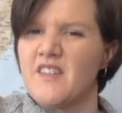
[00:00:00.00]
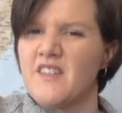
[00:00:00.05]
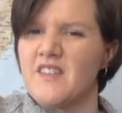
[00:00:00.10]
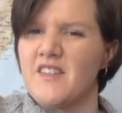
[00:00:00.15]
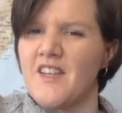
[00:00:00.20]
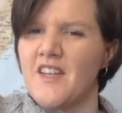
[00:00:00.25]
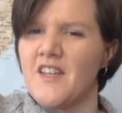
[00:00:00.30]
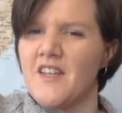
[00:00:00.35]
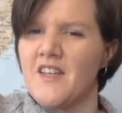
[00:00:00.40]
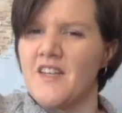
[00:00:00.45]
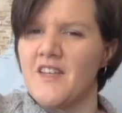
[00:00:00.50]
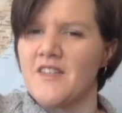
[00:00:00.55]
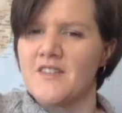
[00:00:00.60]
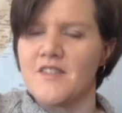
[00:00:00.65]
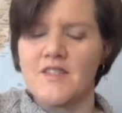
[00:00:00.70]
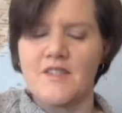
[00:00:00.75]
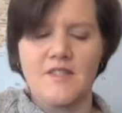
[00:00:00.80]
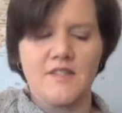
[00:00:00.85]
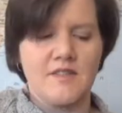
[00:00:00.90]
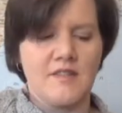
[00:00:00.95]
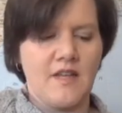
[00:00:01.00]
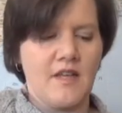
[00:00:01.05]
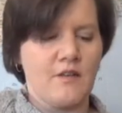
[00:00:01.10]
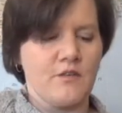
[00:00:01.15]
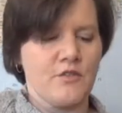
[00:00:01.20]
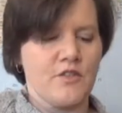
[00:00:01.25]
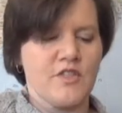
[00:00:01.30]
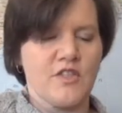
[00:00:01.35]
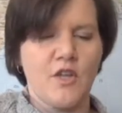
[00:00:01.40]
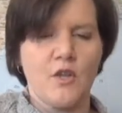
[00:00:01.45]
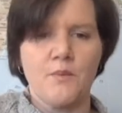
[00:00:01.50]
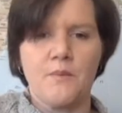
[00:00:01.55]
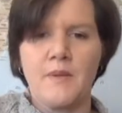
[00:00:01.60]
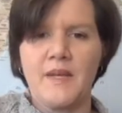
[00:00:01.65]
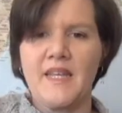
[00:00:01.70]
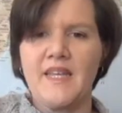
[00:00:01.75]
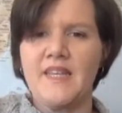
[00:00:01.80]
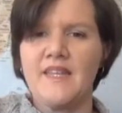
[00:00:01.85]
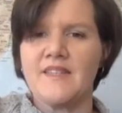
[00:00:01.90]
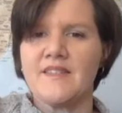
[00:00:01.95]
Doesn't sound so
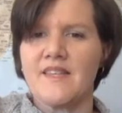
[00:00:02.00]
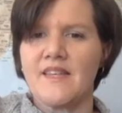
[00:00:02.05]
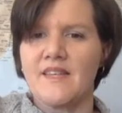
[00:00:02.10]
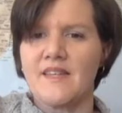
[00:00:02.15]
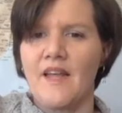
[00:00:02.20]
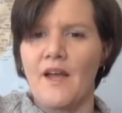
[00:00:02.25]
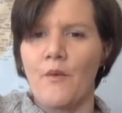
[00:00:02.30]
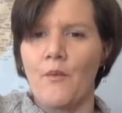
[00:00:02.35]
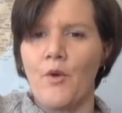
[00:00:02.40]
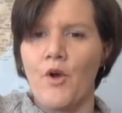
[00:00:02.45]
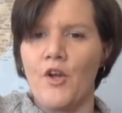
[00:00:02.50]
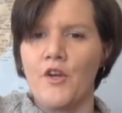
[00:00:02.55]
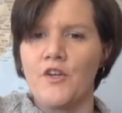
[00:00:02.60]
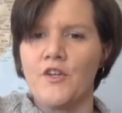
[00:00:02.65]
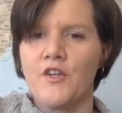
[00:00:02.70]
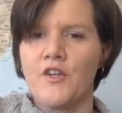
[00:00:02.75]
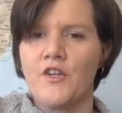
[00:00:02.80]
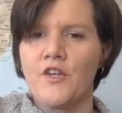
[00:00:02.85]
pleasing, that one.